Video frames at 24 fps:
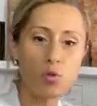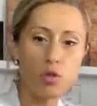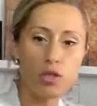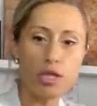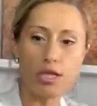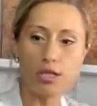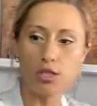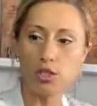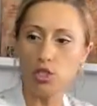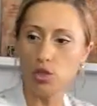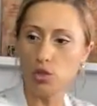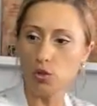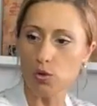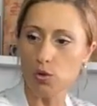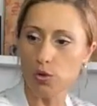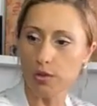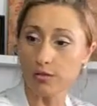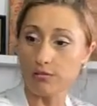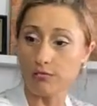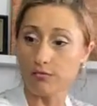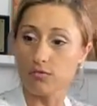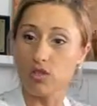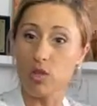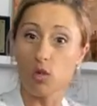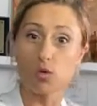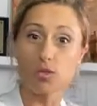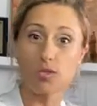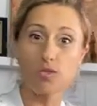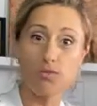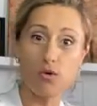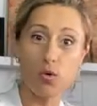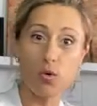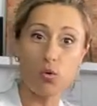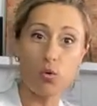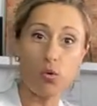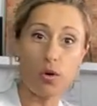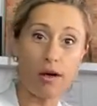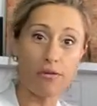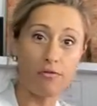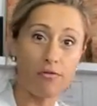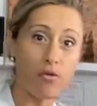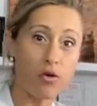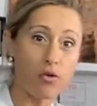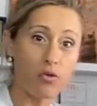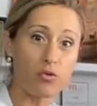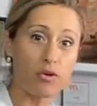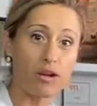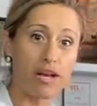what I do, and those of you who I
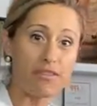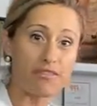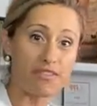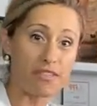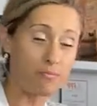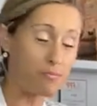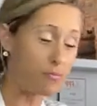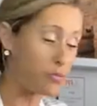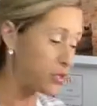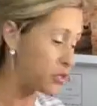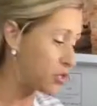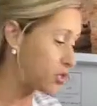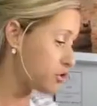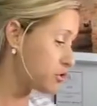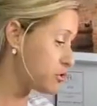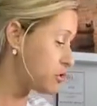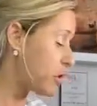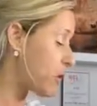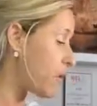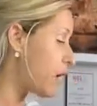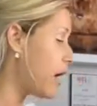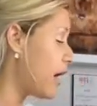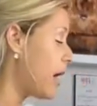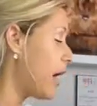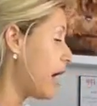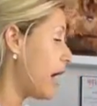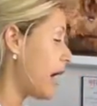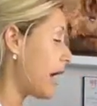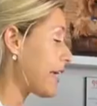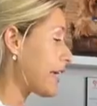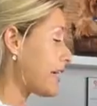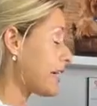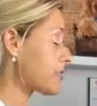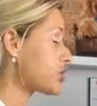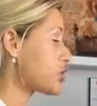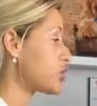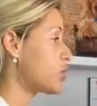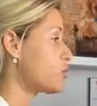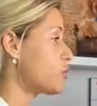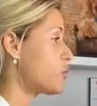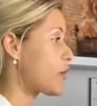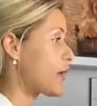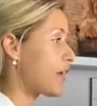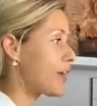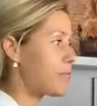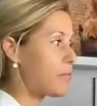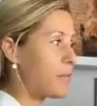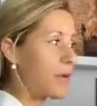photographed in person, you know, I actually will
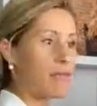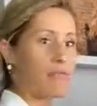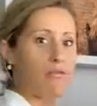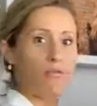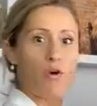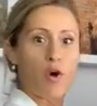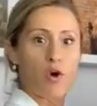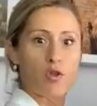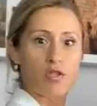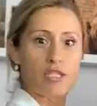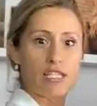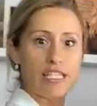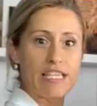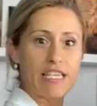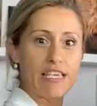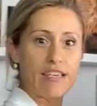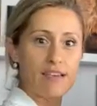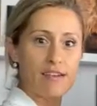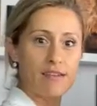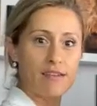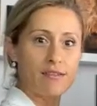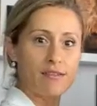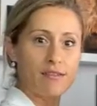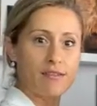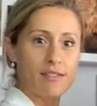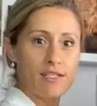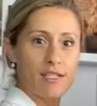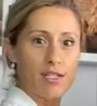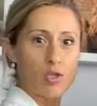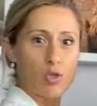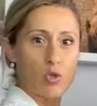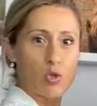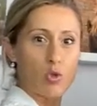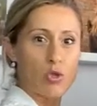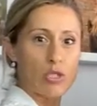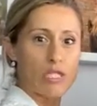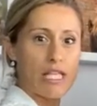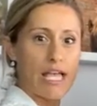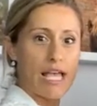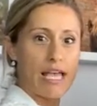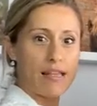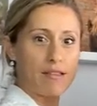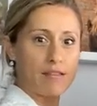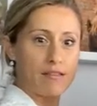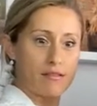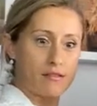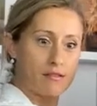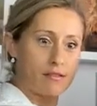have my phone here to
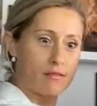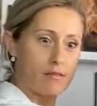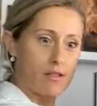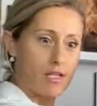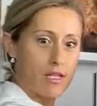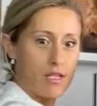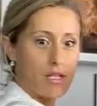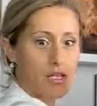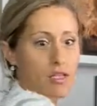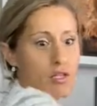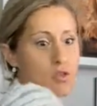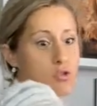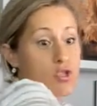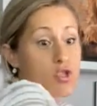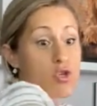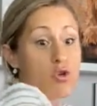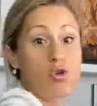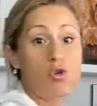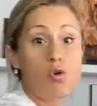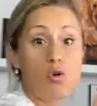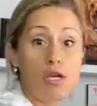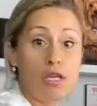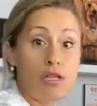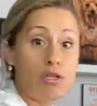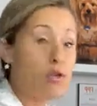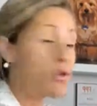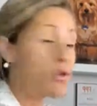stand, you know, so you can